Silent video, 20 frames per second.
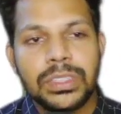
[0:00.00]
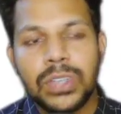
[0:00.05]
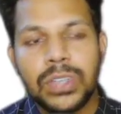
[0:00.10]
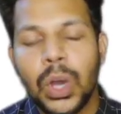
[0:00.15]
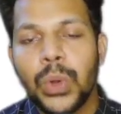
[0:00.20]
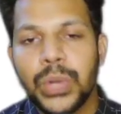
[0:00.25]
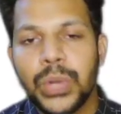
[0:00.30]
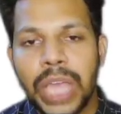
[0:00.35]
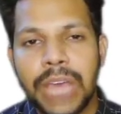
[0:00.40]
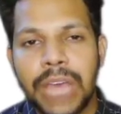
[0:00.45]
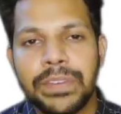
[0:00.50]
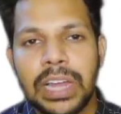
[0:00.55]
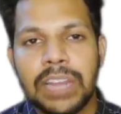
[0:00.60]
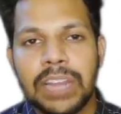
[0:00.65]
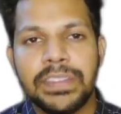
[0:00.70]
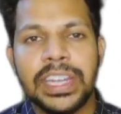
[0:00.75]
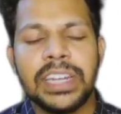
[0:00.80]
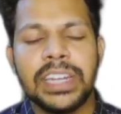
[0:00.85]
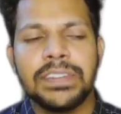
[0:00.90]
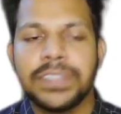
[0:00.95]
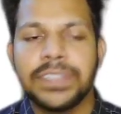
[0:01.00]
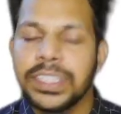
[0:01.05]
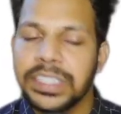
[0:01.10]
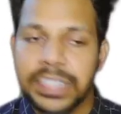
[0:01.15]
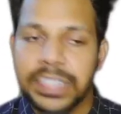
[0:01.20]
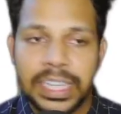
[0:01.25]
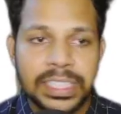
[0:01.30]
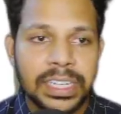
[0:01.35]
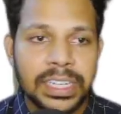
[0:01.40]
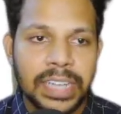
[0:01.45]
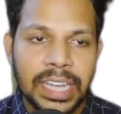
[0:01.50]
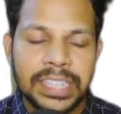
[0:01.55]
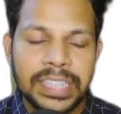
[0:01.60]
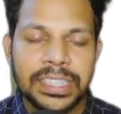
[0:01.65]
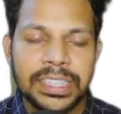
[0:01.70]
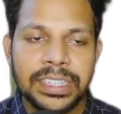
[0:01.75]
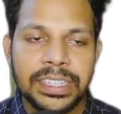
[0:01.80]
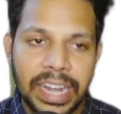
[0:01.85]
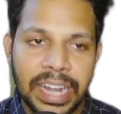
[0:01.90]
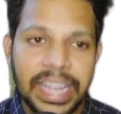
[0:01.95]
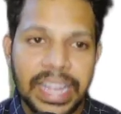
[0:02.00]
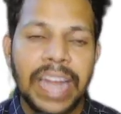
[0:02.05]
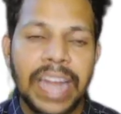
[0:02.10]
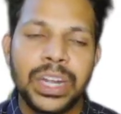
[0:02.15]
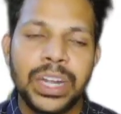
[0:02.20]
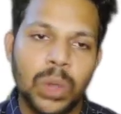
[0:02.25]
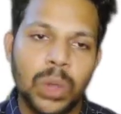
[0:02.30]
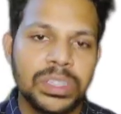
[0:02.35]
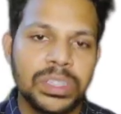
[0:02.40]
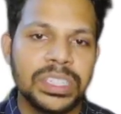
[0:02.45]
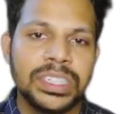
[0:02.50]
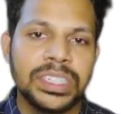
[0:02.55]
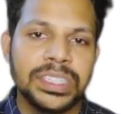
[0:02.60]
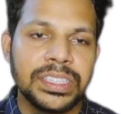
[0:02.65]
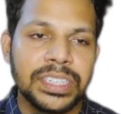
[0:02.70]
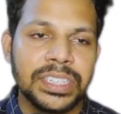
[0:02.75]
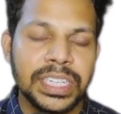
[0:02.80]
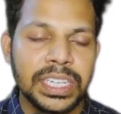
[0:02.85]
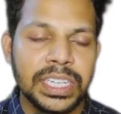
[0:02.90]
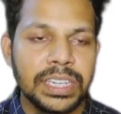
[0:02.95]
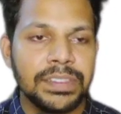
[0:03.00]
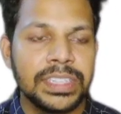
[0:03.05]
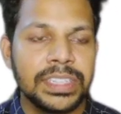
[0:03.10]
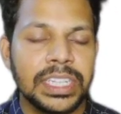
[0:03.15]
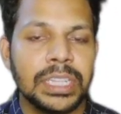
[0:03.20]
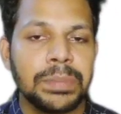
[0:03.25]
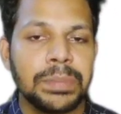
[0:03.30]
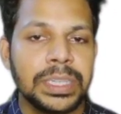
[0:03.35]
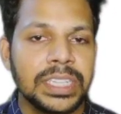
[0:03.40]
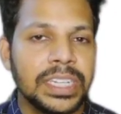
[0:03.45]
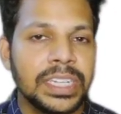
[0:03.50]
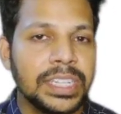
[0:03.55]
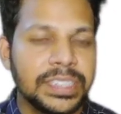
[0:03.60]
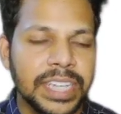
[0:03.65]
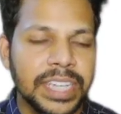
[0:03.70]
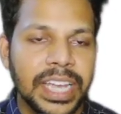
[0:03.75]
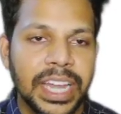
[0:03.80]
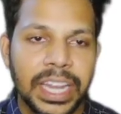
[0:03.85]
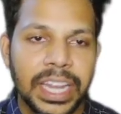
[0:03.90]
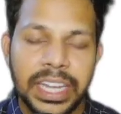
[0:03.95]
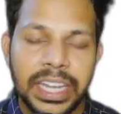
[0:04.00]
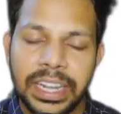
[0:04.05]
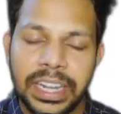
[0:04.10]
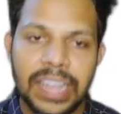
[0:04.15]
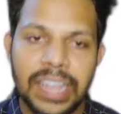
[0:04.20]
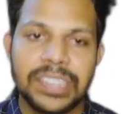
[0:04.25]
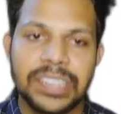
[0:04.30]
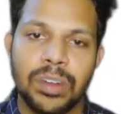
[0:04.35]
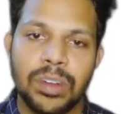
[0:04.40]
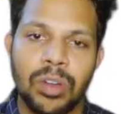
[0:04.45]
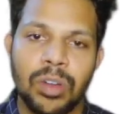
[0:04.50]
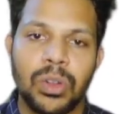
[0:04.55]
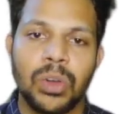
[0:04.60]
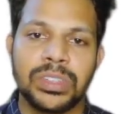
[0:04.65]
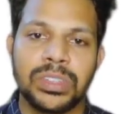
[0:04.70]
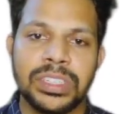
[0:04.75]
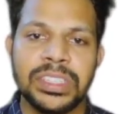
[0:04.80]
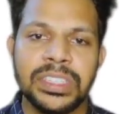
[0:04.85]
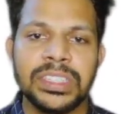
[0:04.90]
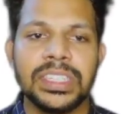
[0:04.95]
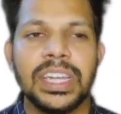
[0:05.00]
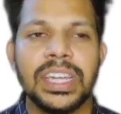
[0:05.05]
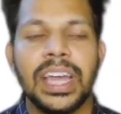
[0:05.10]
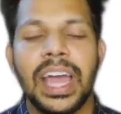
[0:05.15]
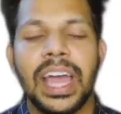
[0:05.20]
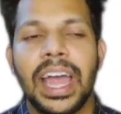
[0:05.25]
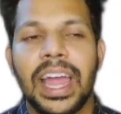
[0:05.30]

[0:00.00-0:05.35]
So how do you evaluate? First, take the drug and toxin history, whether the patient has taken any drugs or toxins,